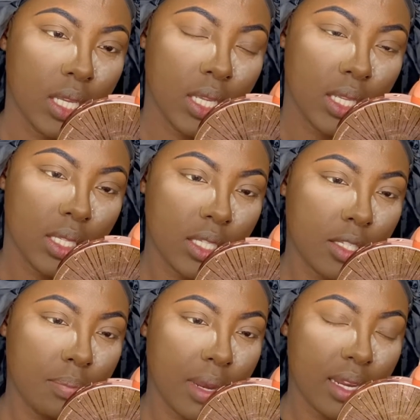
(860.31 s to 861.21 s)

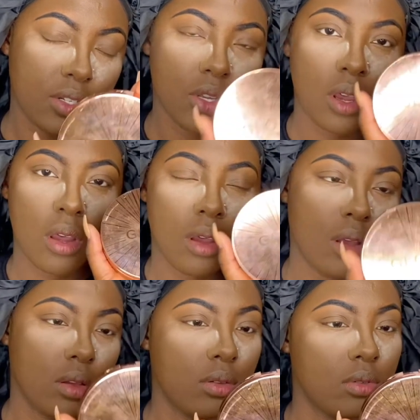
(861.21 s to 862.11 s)
Splendour
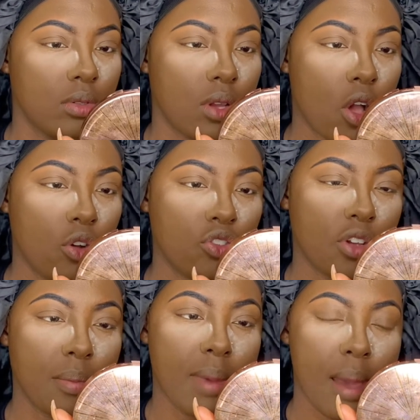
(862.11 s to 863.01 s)
Ultra
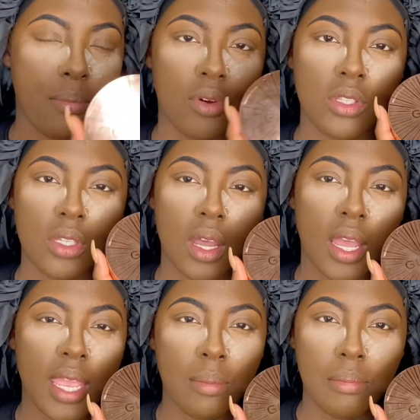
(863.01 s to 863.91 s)
Matte Bronzer
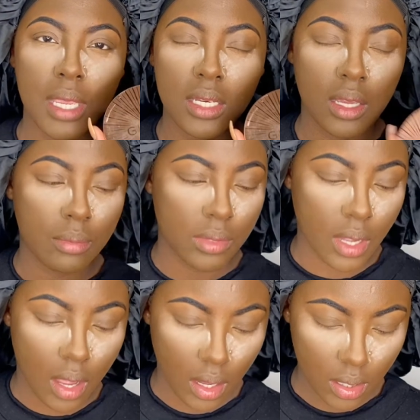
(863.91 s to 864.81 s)
in medium
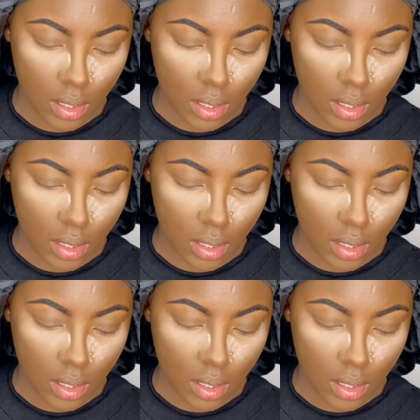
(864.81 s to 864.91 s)
dark.